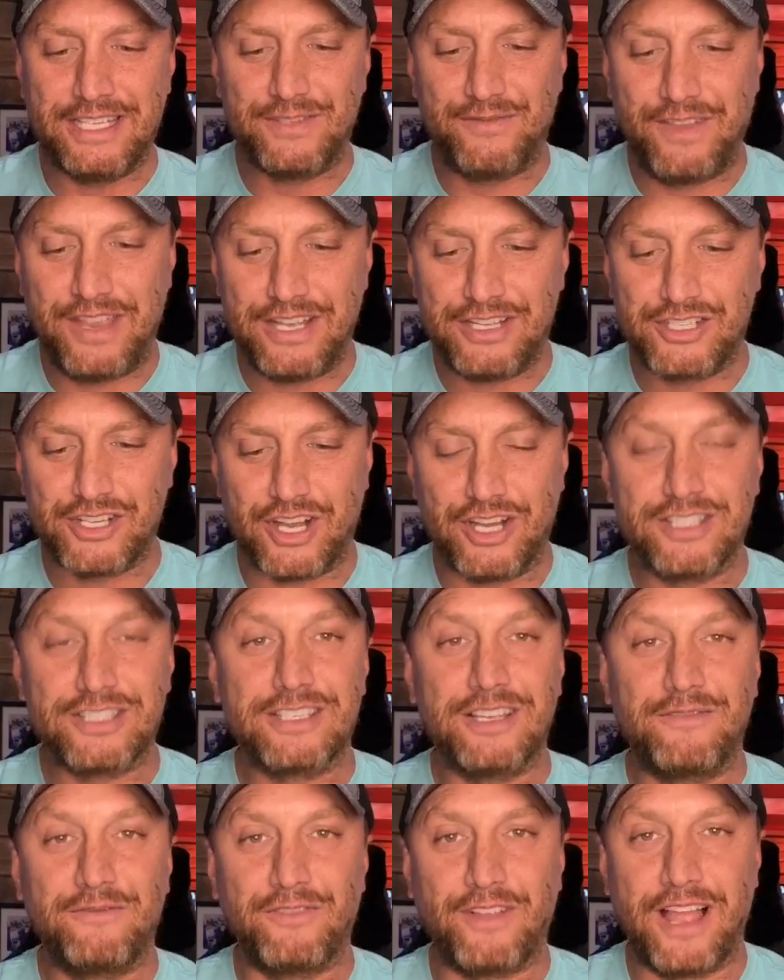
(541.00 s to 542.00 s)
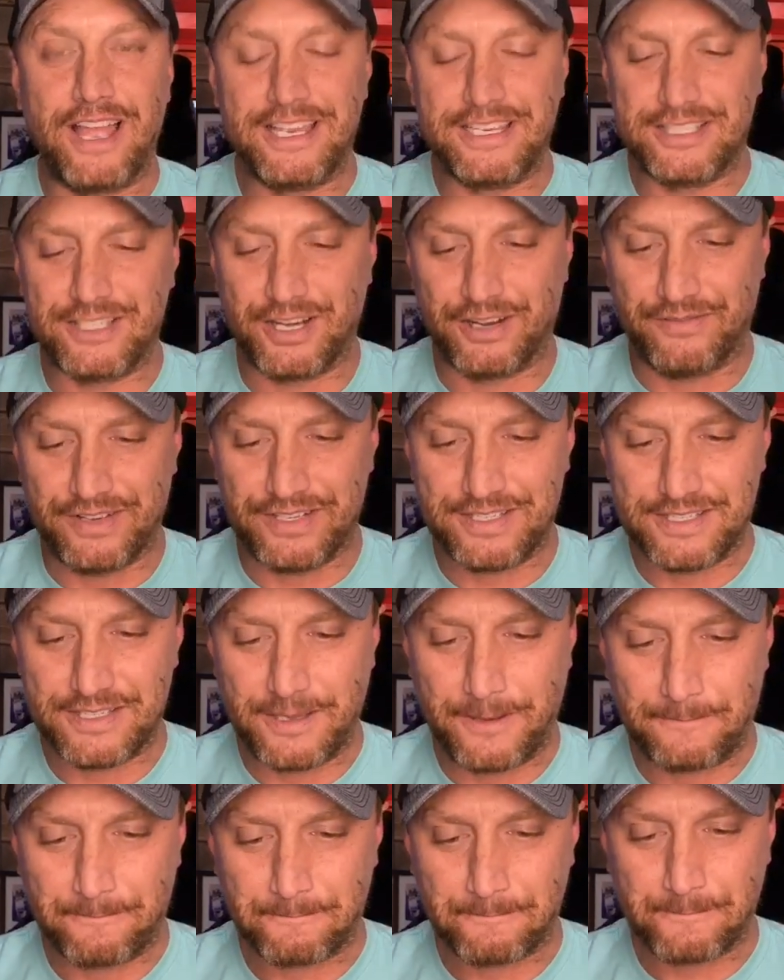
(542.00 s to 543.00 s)
via Johnson Flying Service.
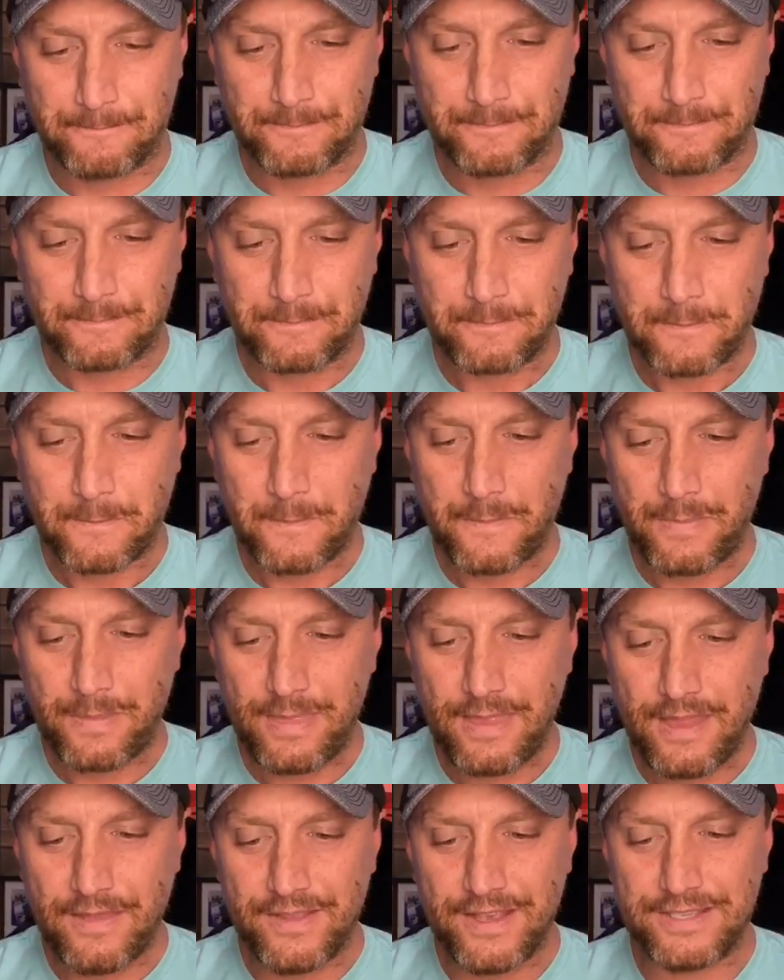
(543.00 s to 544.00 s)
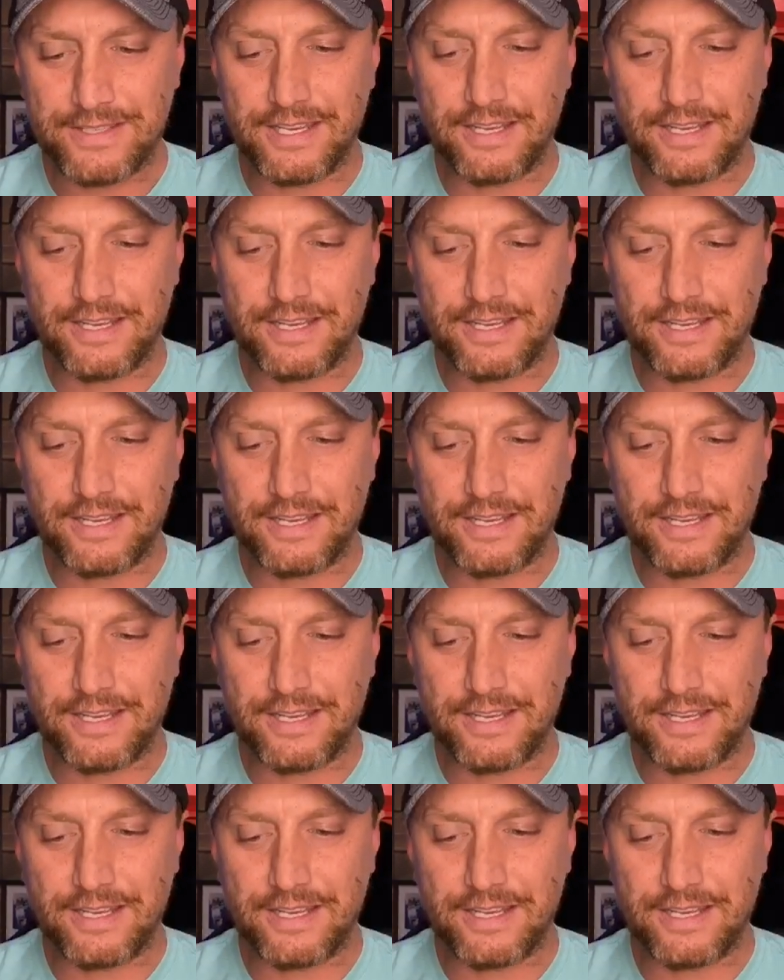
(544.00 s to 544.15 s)
This